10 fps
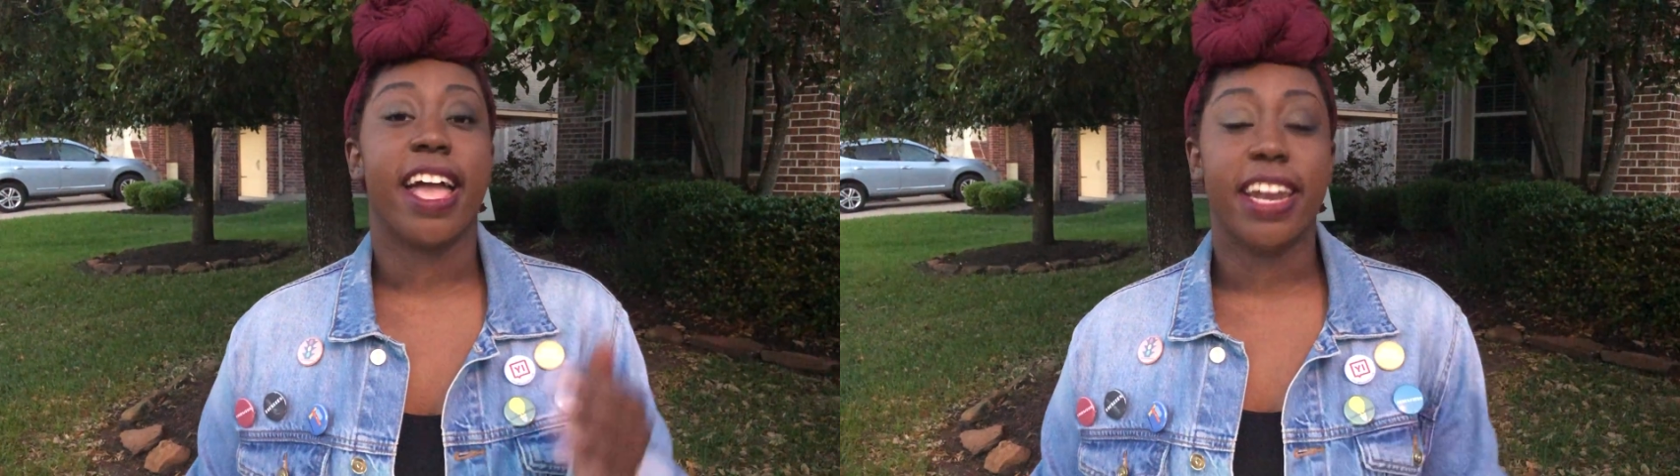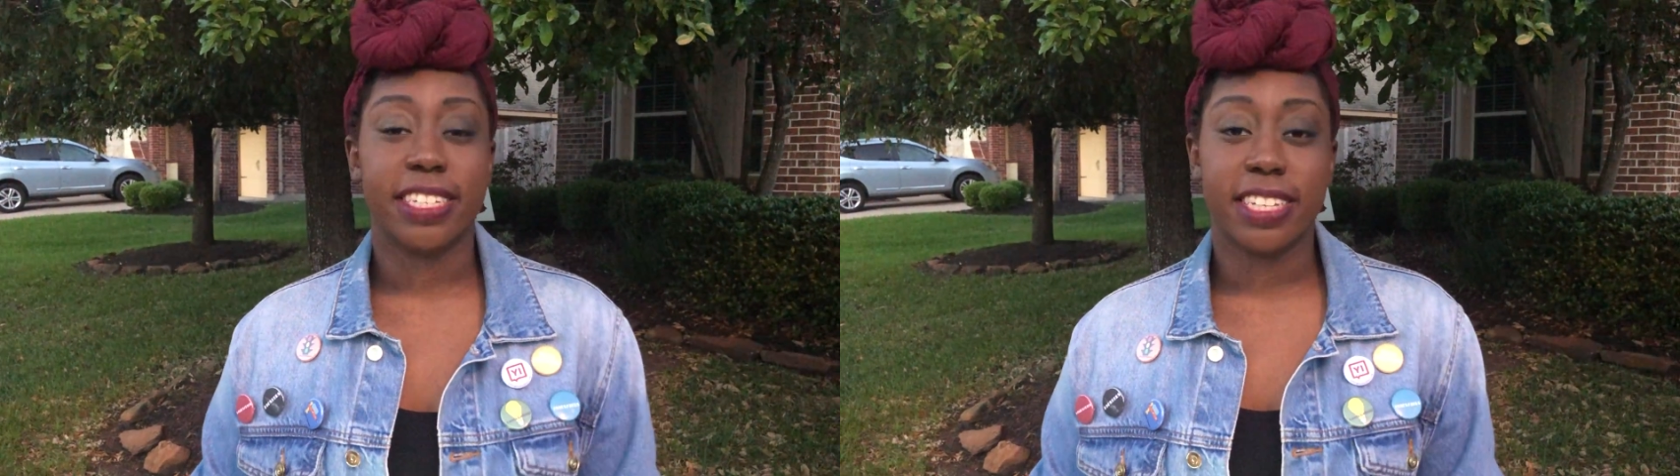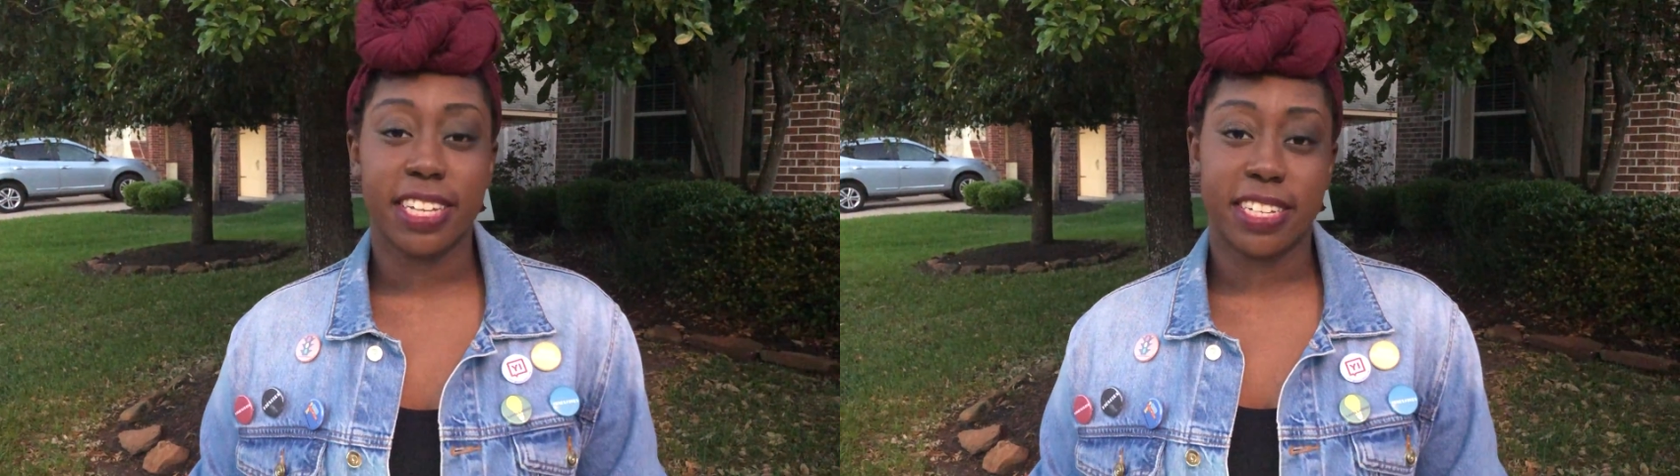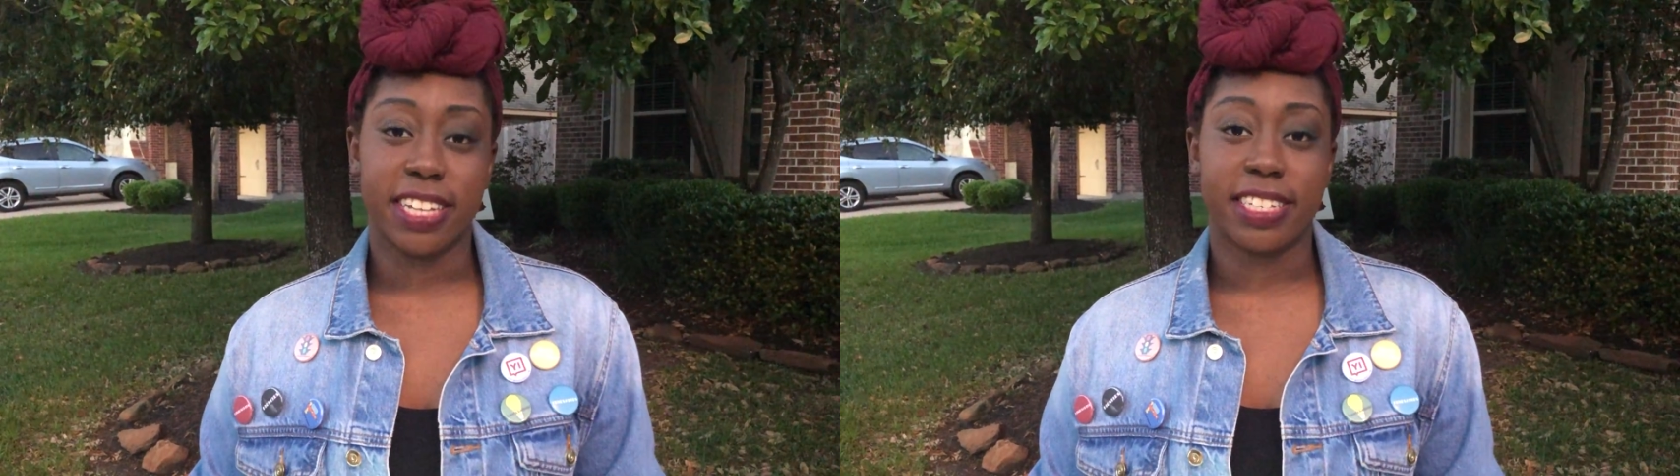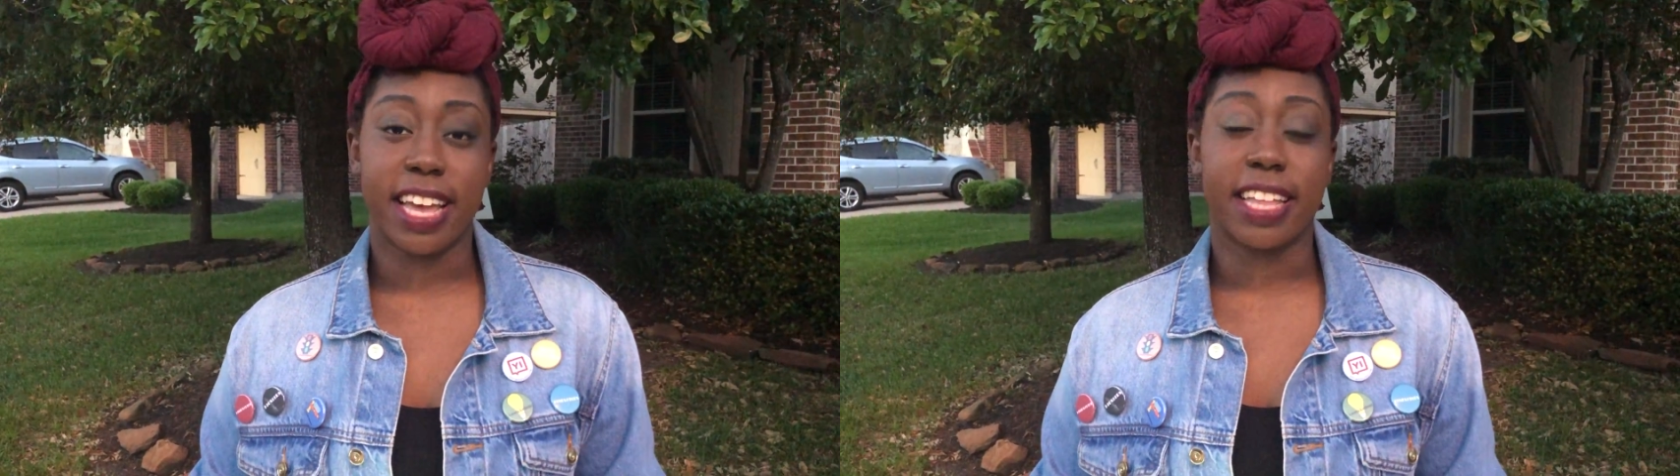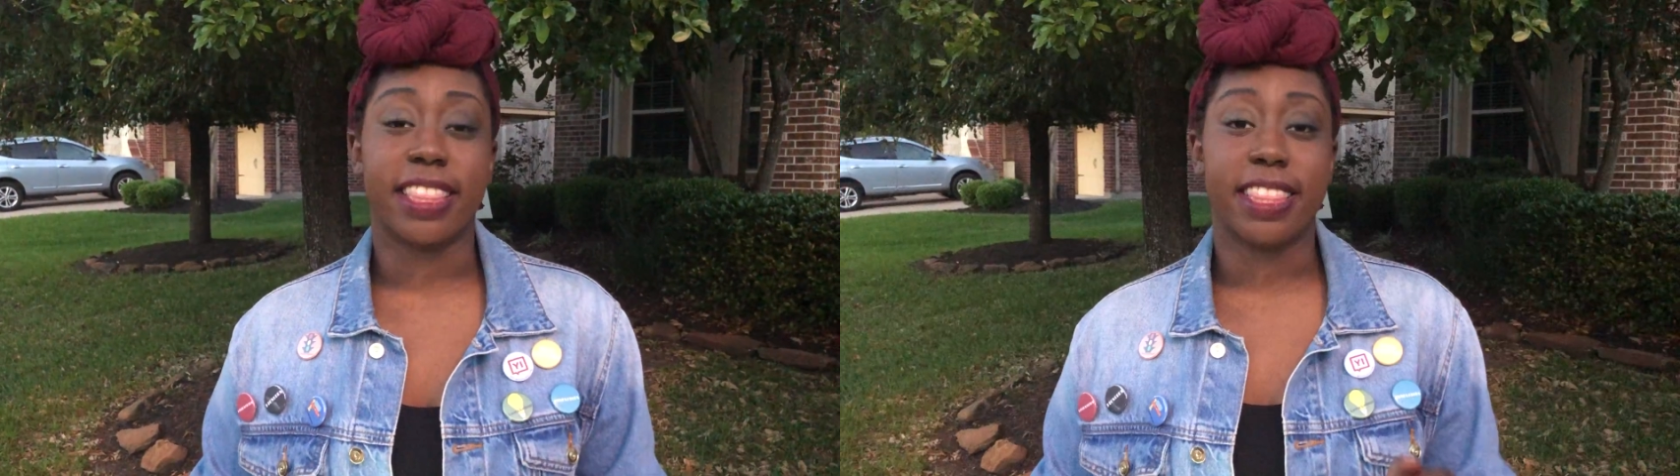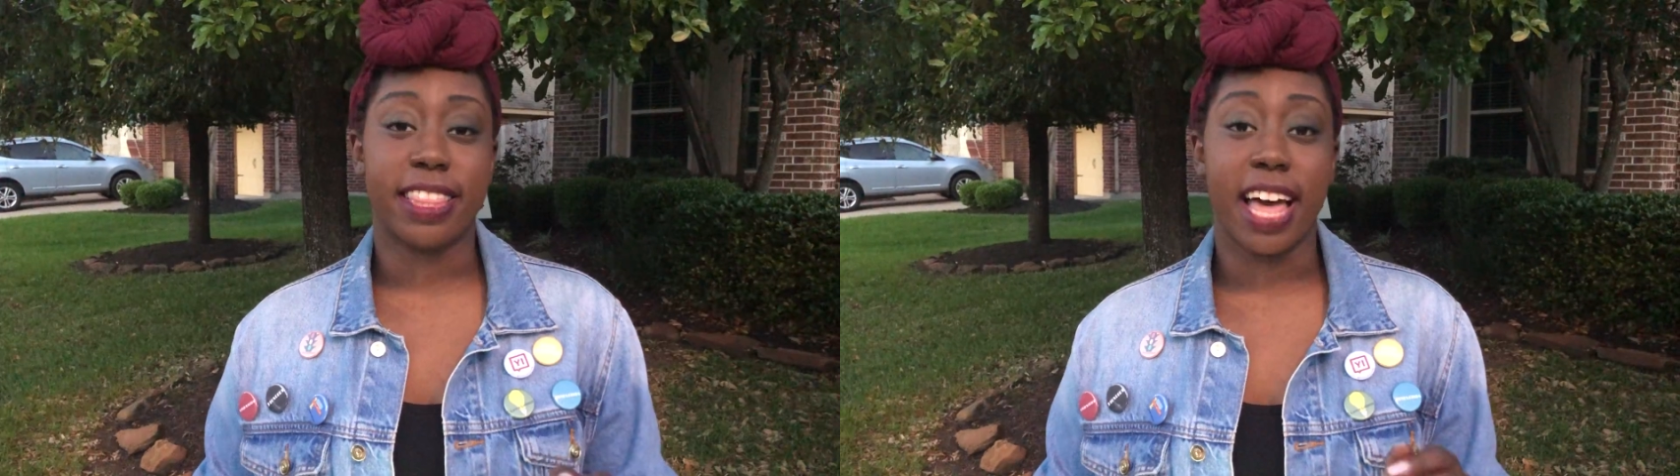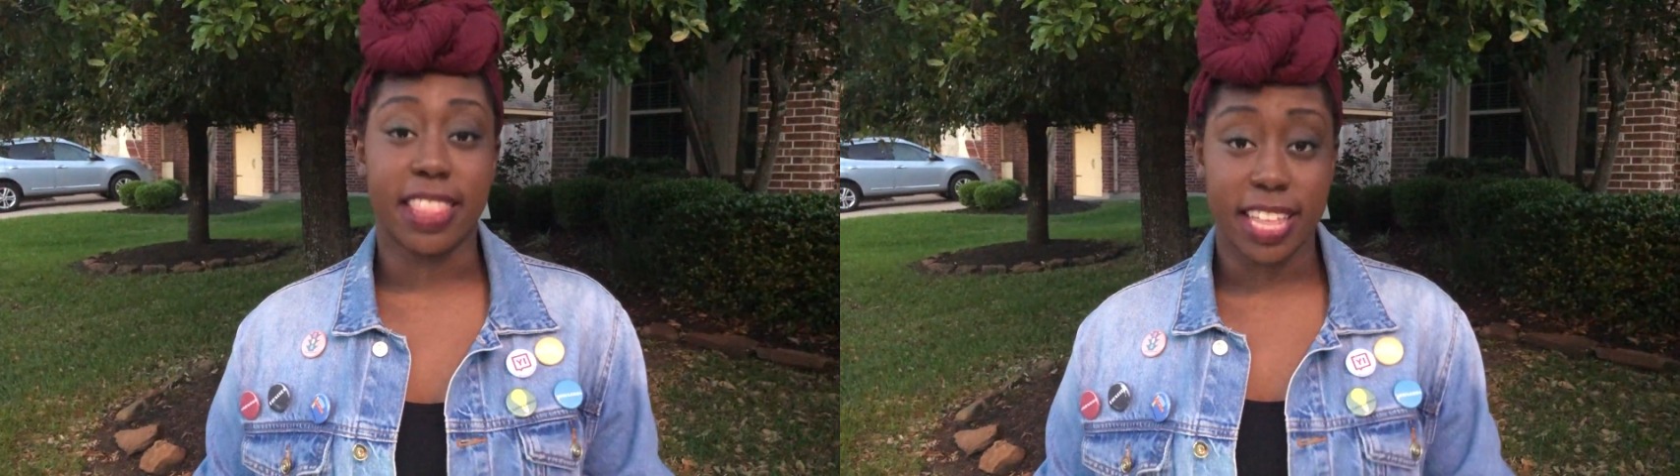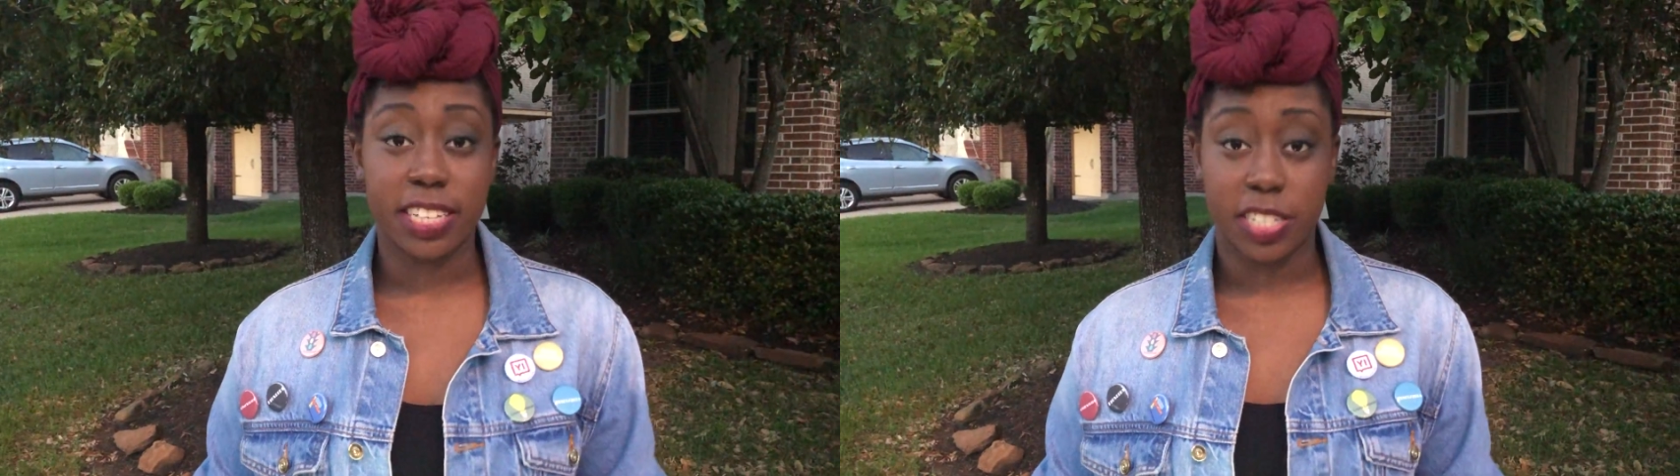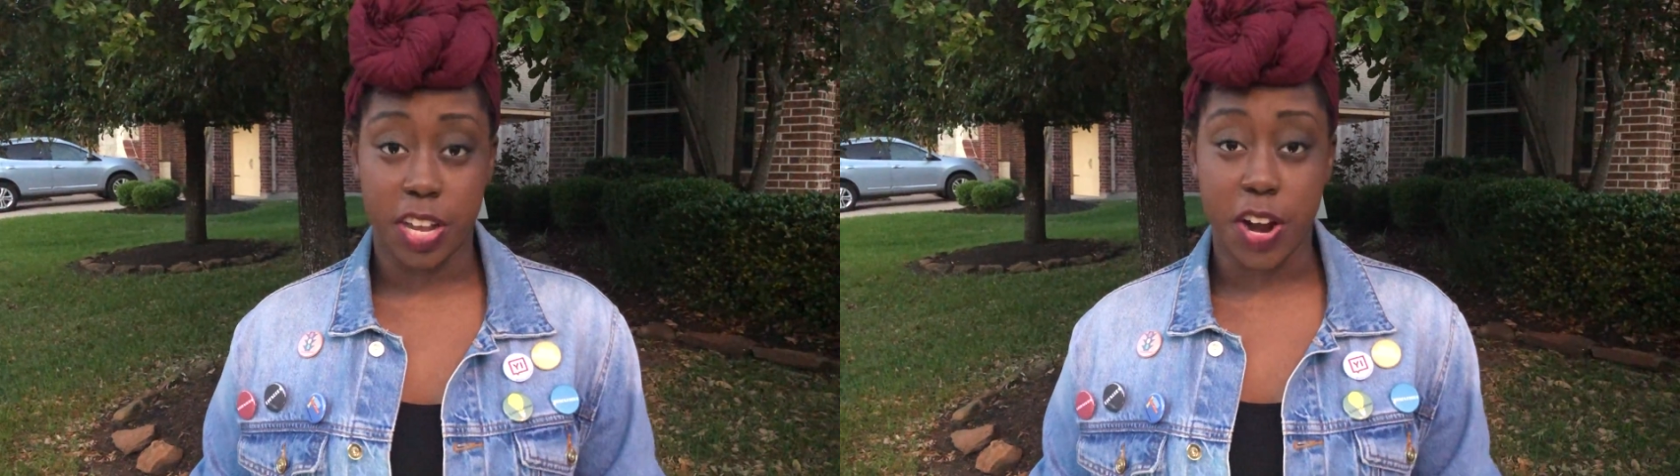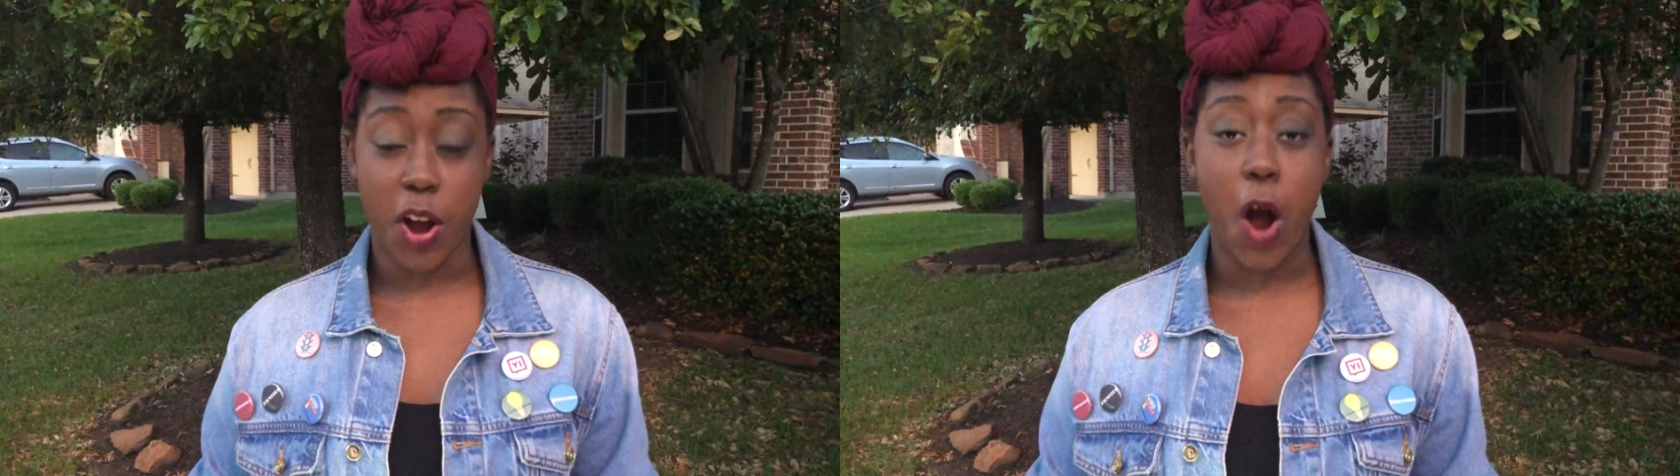It is a statistic that this year,